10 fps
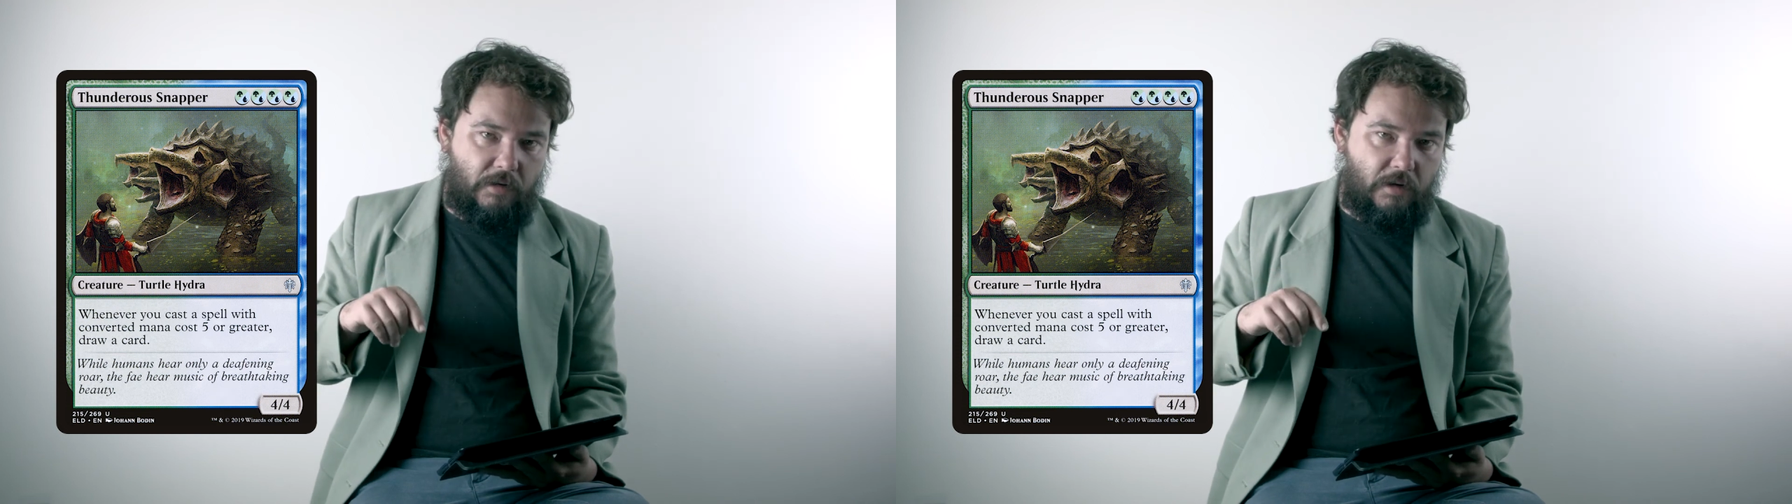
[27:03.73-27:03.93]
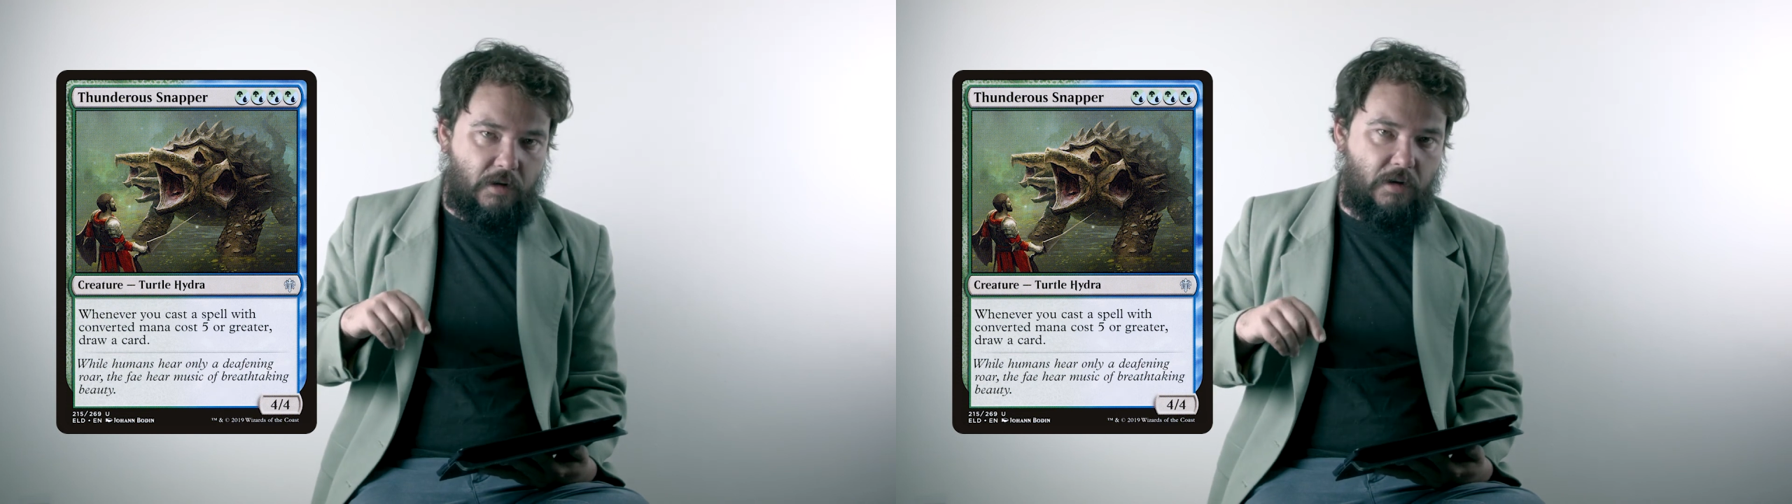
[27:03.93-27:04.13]

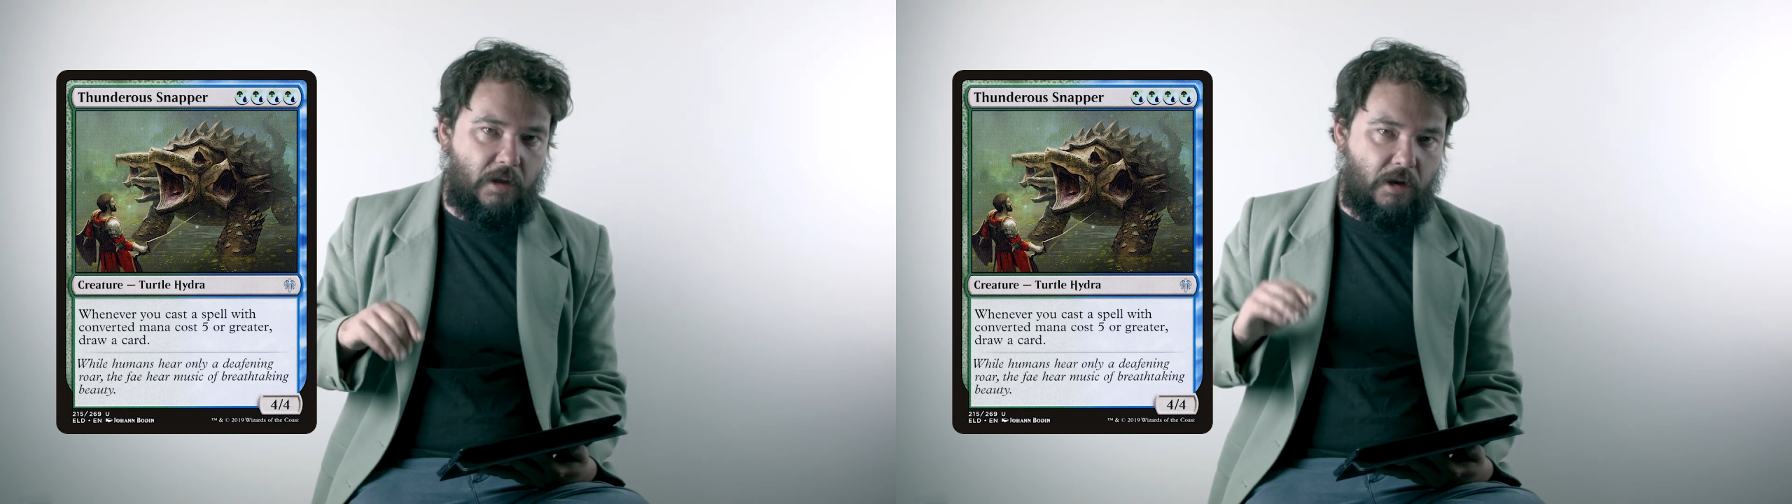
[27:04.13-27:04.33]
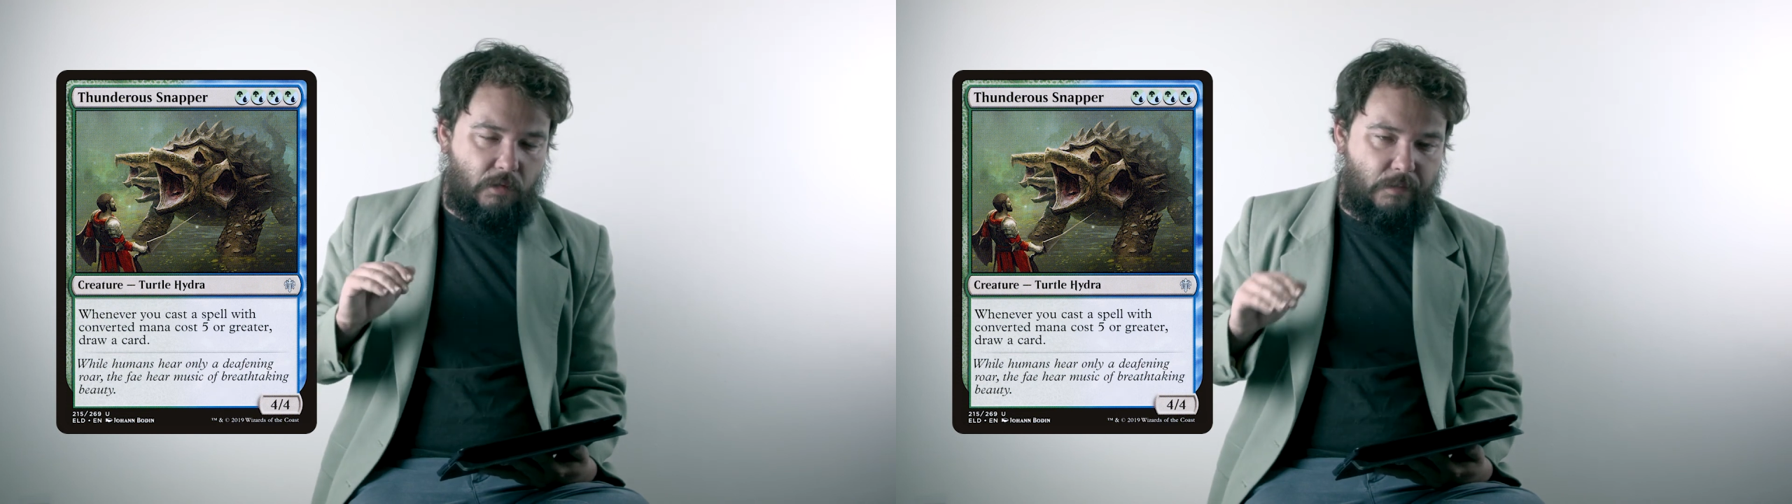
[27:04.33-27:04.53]
good
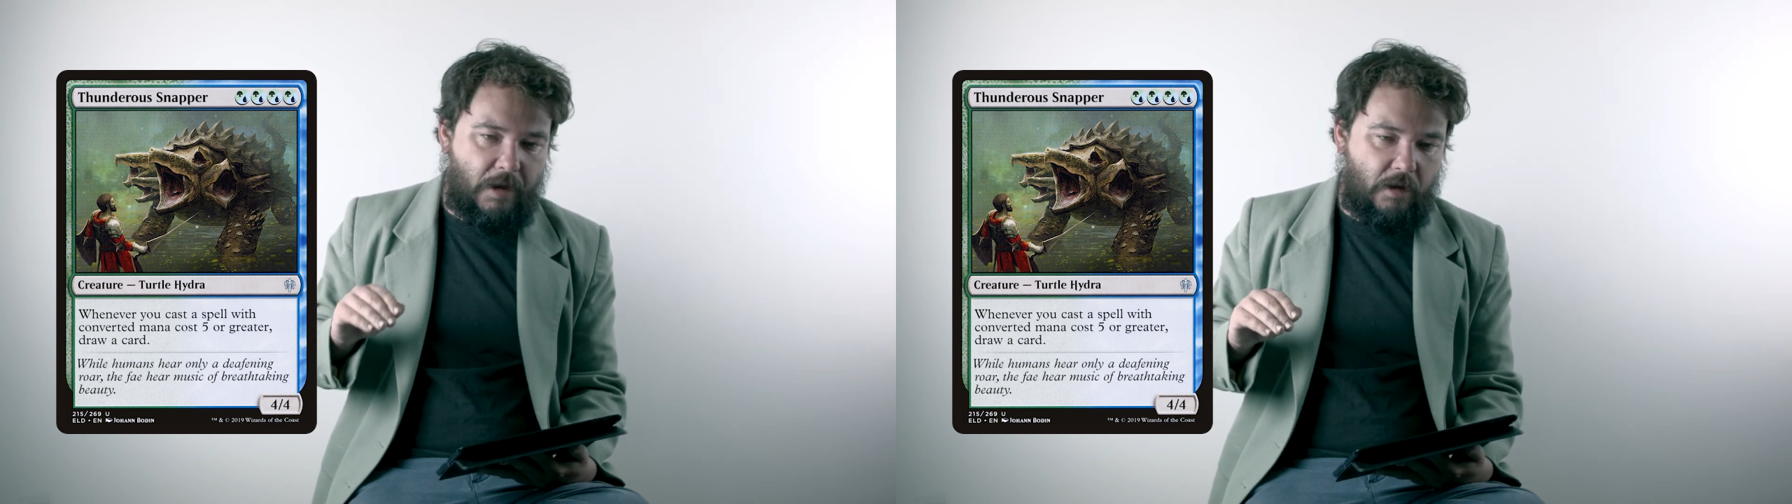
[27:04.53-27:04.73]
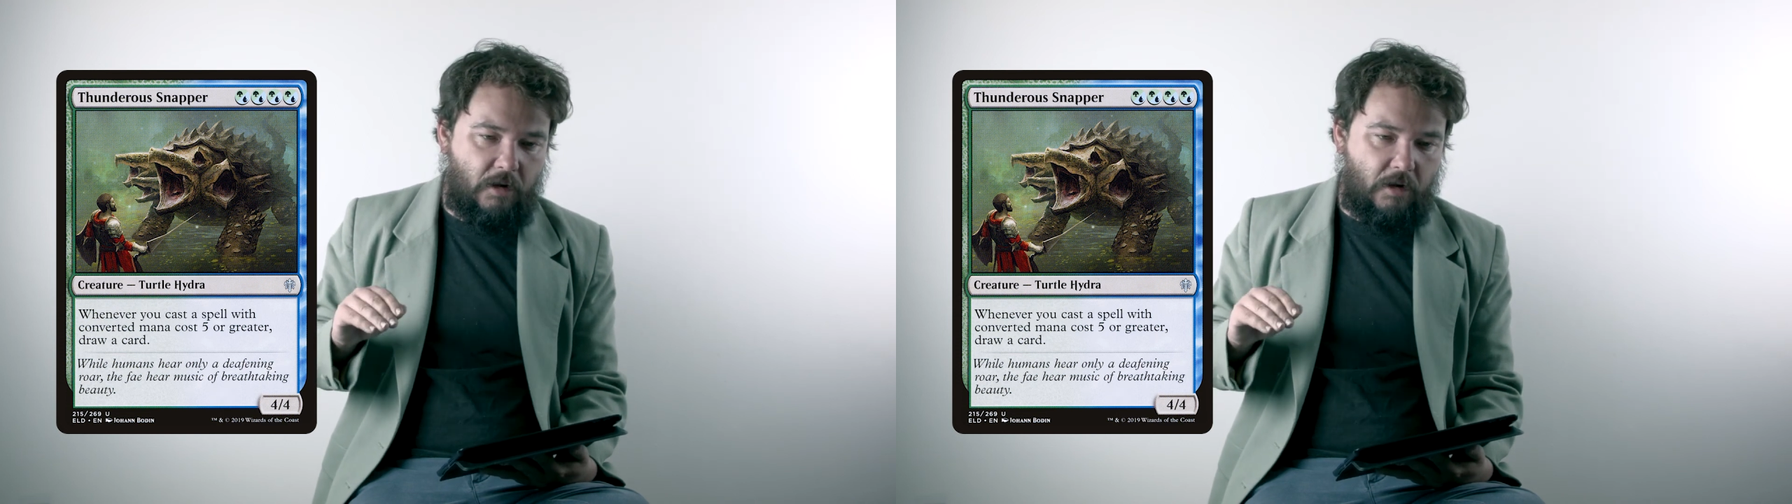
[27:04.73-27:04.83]
at remaining